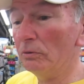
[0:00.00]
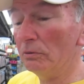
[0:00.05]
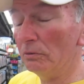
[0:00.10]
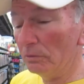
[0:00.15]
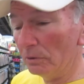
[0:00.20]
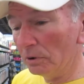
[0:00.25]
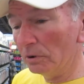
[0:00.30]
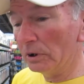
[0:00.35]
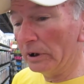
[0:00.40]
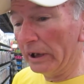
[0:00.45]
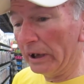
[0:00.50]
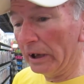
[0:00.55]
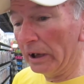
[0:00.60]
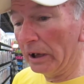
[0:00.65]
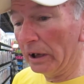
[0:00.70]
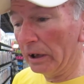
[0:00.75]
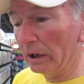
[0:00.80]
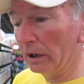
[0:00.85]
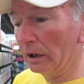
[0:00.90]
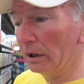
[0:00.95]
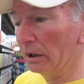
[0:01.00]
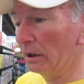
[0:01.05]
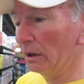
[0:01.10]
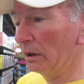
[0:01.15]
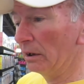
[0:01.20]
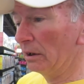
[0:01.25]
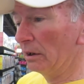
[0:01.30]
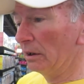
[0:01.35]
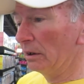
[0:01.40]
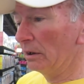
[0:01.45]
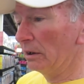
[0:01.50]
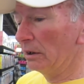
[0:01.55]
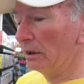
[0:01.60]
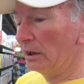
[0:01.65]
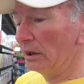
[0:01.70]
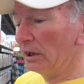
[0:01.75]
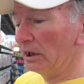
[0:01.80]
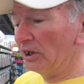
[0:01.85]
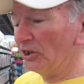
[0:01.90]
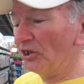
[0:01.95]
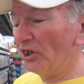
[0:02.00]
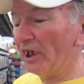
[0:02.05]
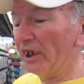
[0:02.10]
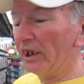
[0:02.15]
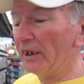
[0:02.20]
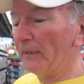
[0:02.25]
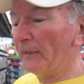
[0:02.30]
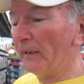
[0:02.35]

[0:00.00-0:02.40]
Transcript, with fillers: 2. It's gloriously that lovely